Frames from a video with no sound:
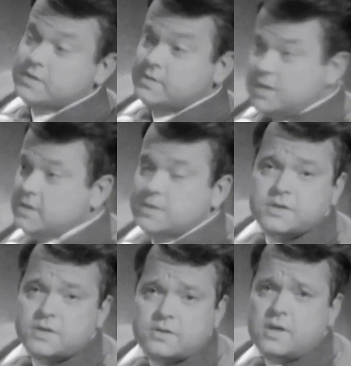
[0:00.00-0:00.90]
Indeed, there's
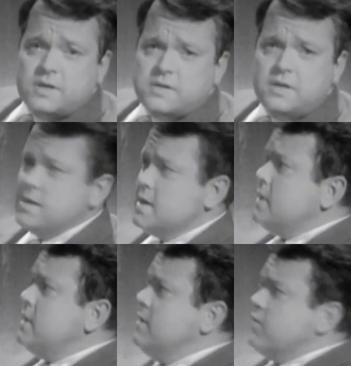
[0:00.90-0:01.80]
nothing
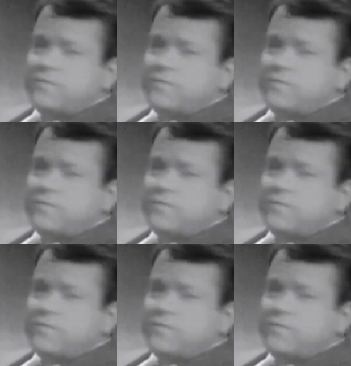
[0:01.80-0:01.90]
even